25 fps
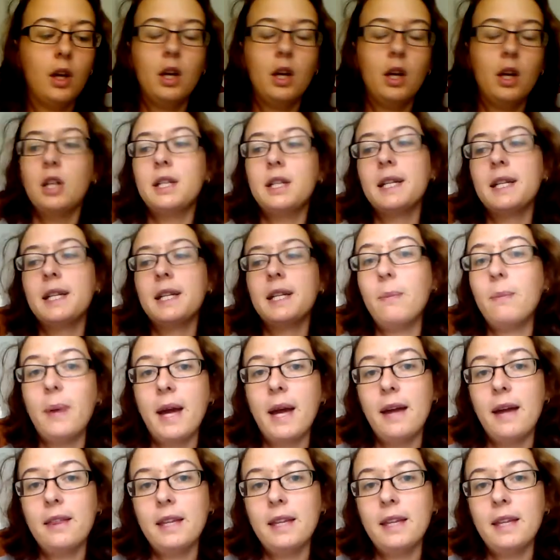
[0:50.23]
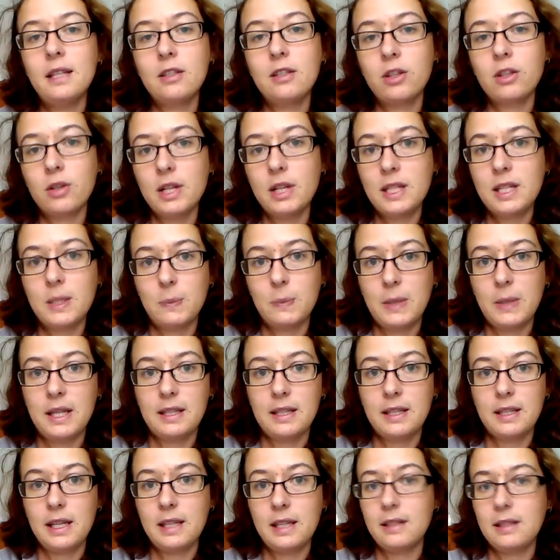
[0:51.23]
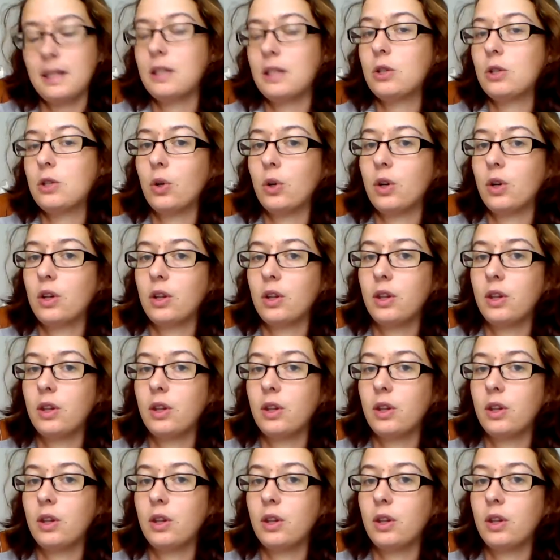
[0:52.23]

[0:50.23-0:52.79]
To compare these three species, they took